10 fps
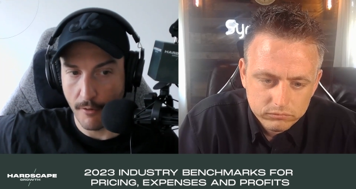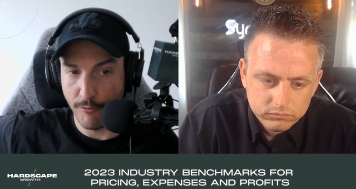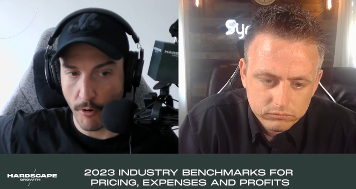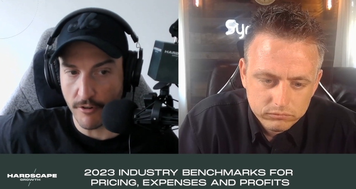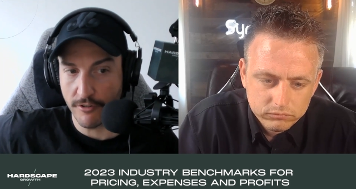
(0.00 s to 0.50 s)

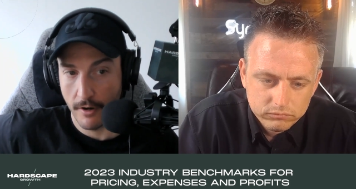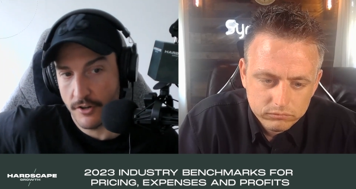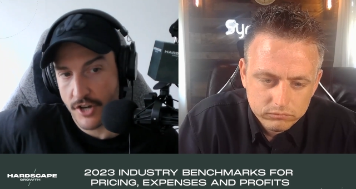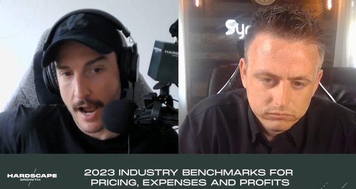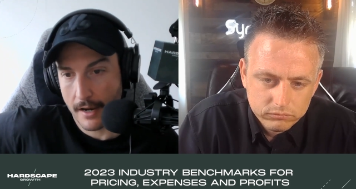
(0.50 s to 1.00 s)
Speaker 1: force you
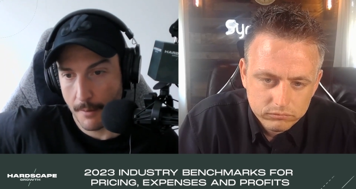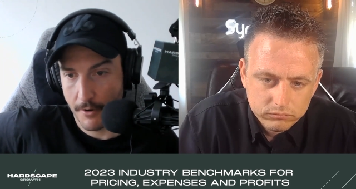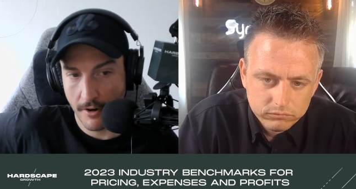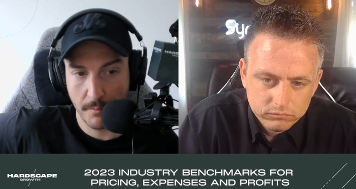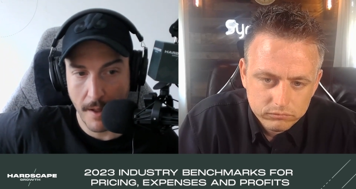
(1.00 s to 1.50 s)
to jack
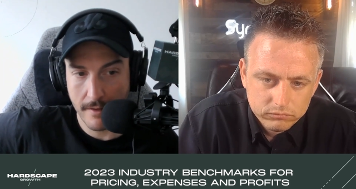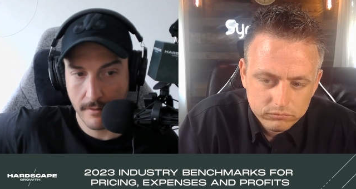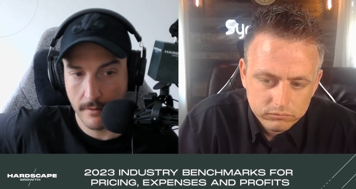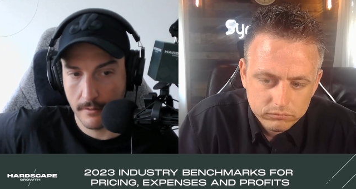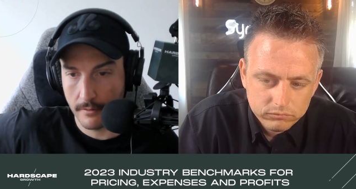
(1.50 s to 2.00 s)
up your
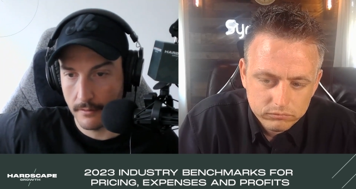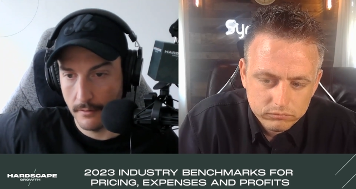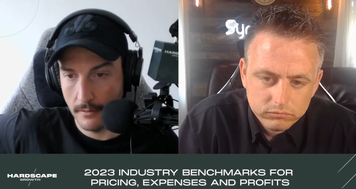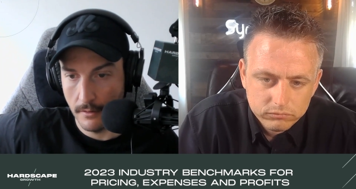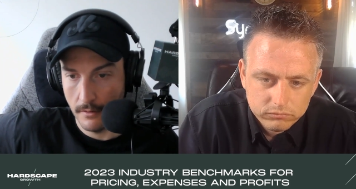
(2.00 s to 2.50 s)
expenses
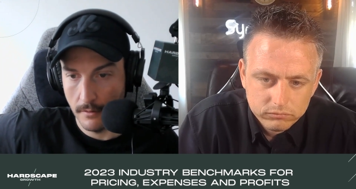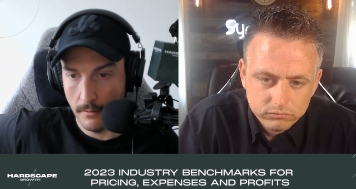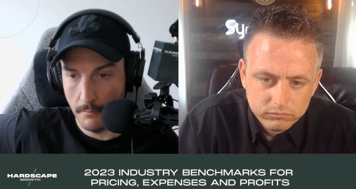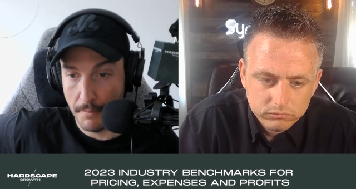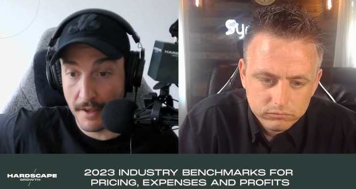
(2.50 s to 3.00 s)

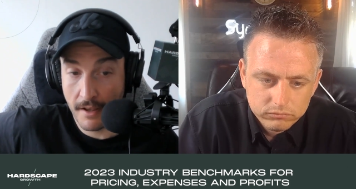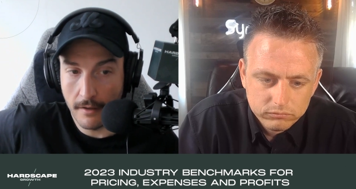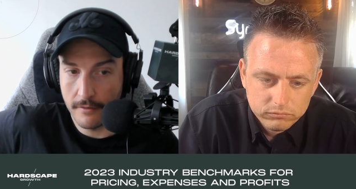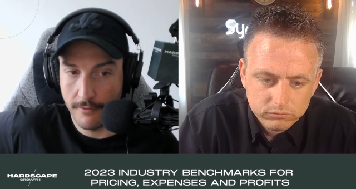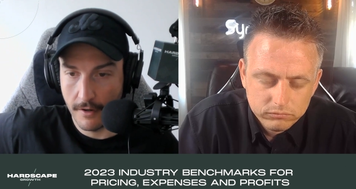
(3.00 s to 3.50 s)

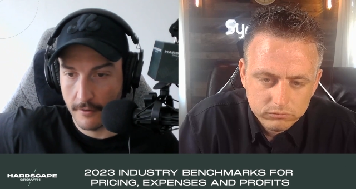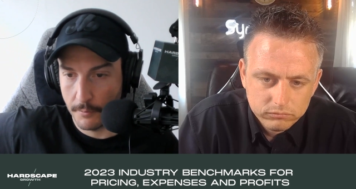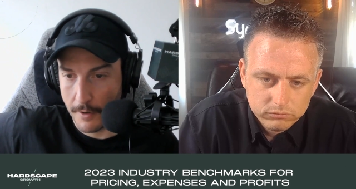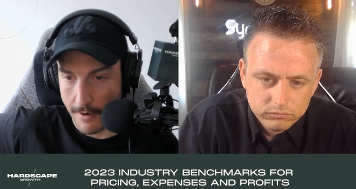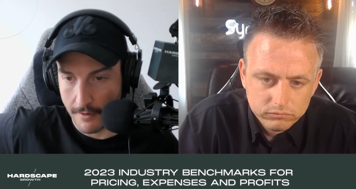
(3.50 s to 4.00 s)
because of
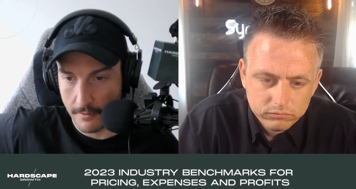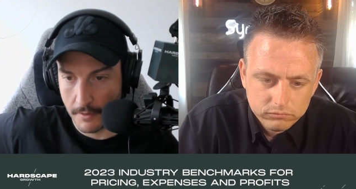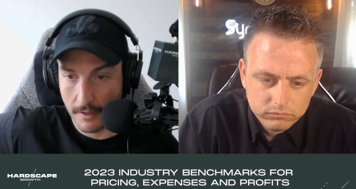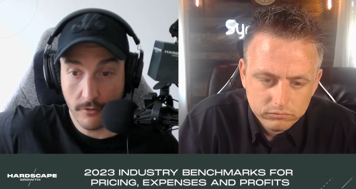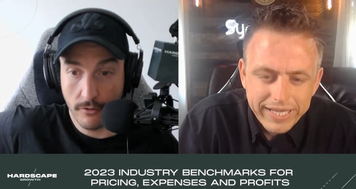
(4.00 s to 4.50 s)
inexperience
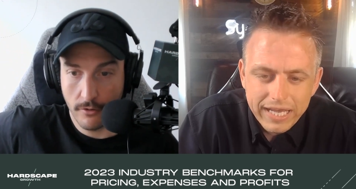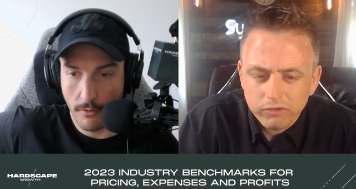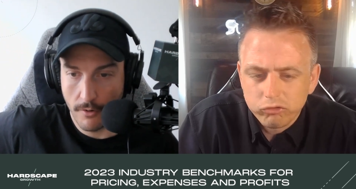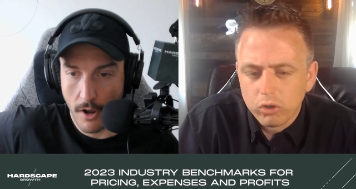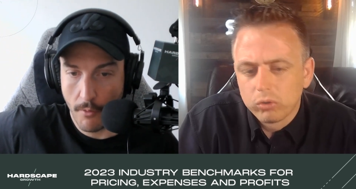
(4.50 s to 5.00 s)
because yeah, so you
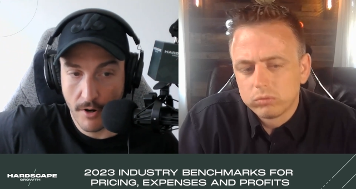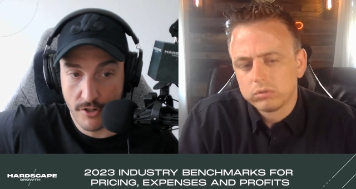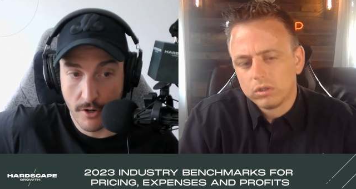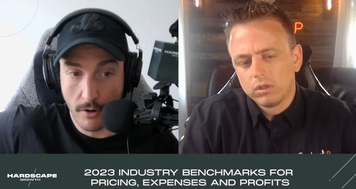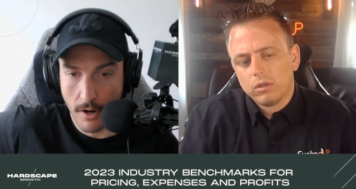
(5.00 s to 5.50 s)
don't know
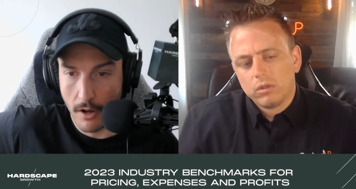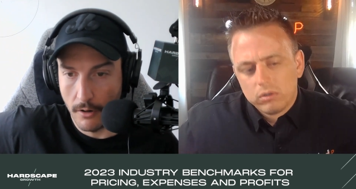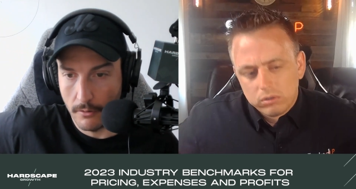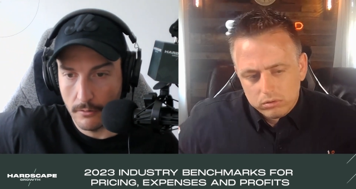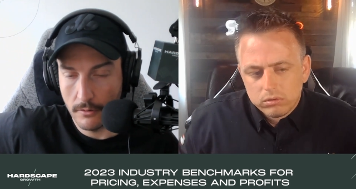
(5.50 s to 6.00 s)
what you don't
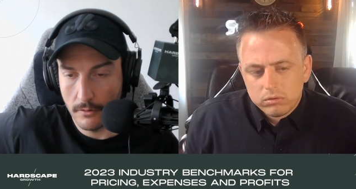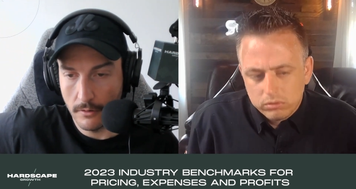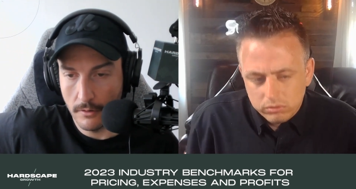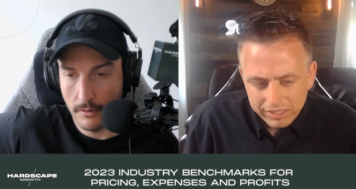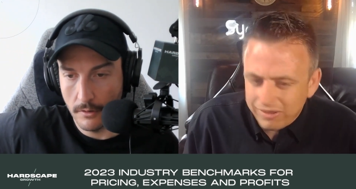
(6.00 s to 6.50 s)
know
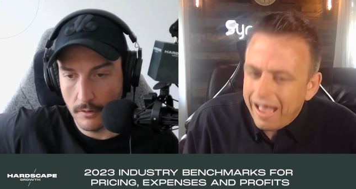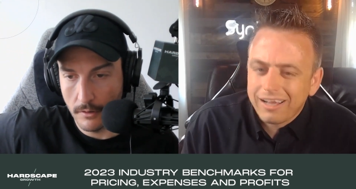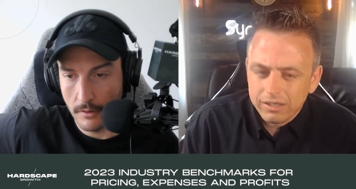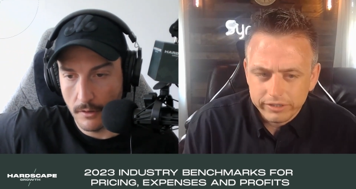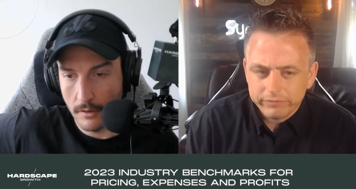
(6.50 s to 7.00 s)

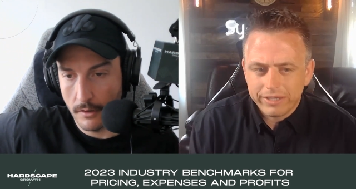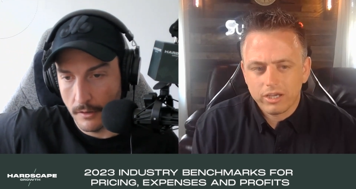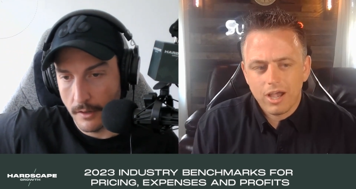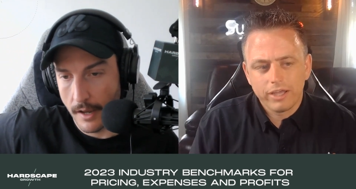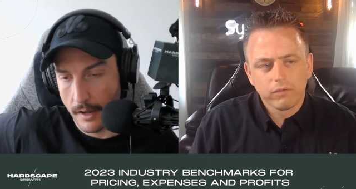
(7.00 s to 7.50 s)
Speaker 2: exactly and to kind
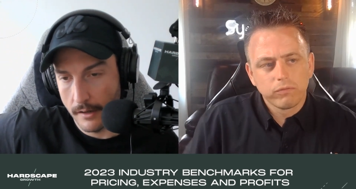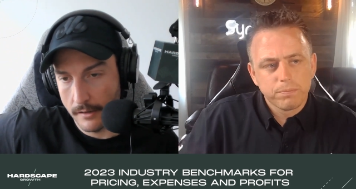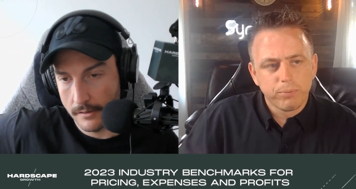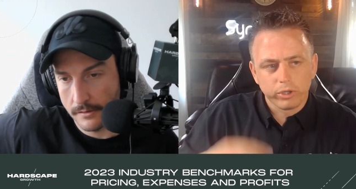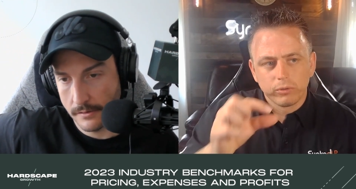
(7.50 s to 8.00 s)
of yeah. put
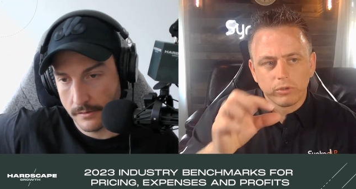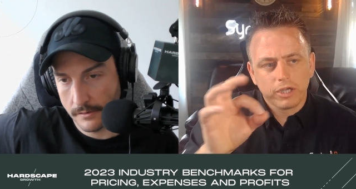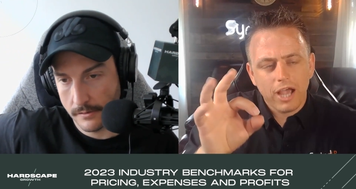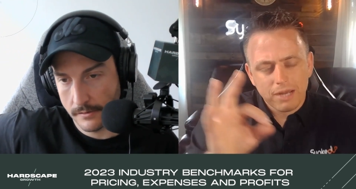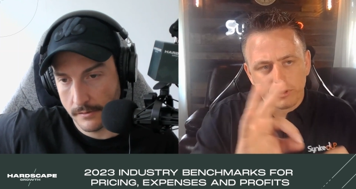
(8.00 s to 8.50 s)
a to kind
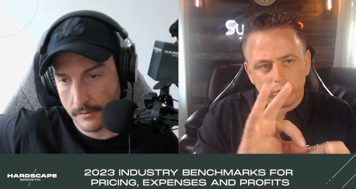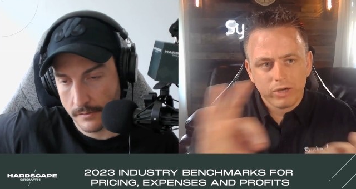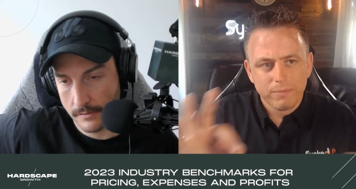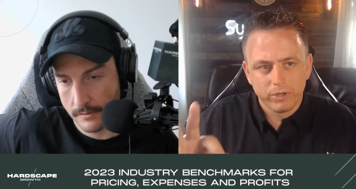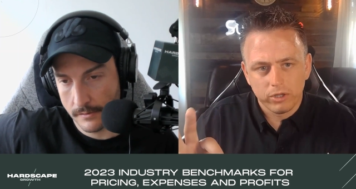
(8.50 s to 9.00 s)
of put a ribbon
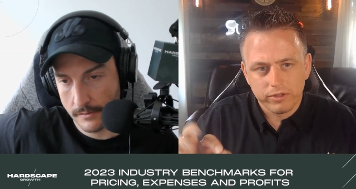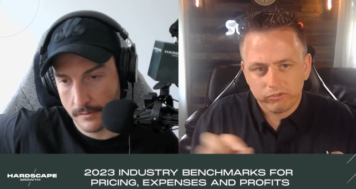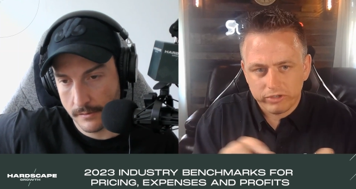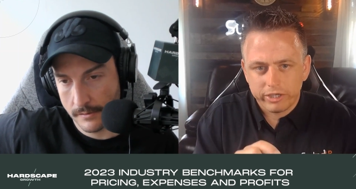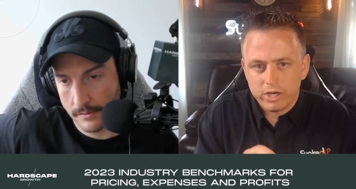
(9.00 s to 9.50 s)
on the
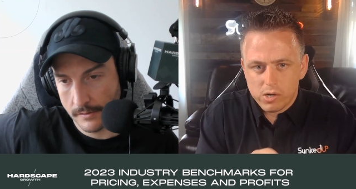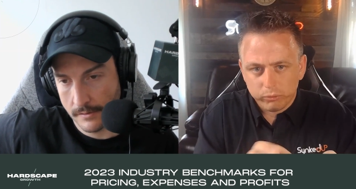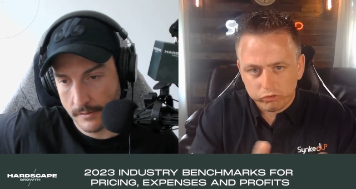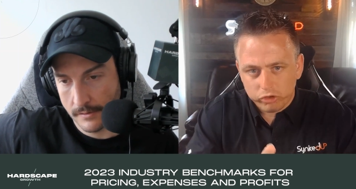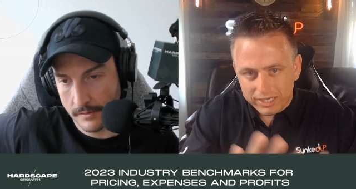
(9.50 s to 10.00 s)
scenario i was
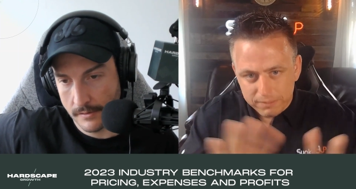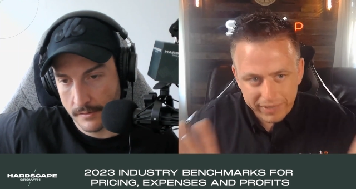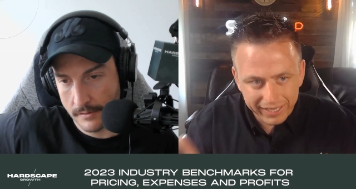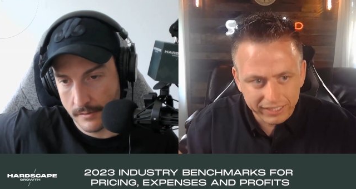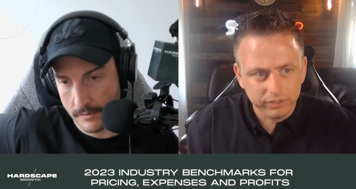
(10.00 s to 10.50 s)
trying to
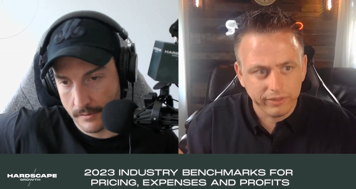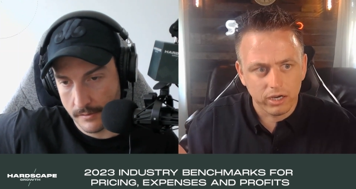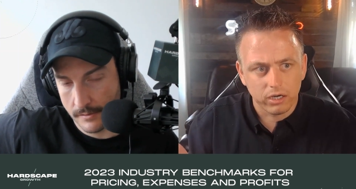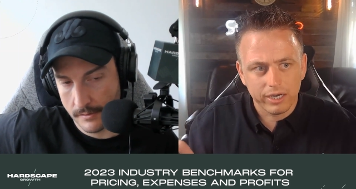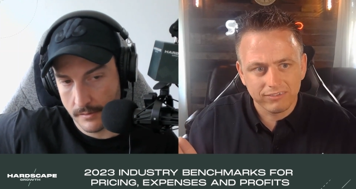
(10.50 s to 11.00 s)
paint there
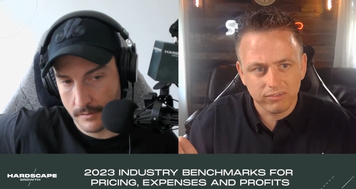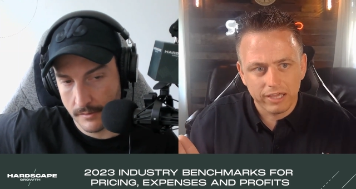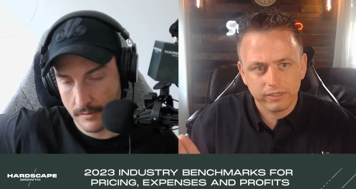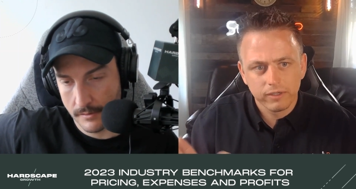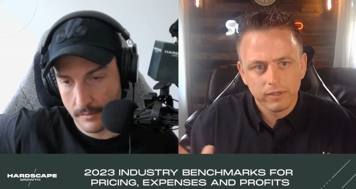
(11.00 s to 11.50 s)
it's like
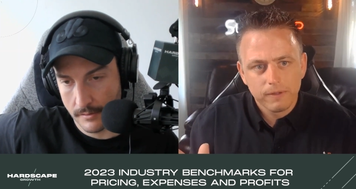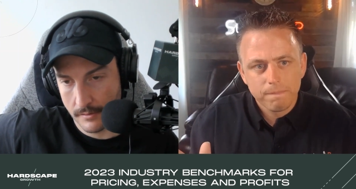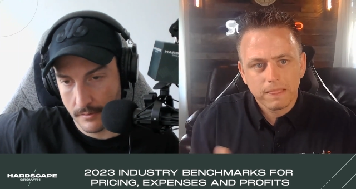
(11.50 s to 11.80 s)
let's say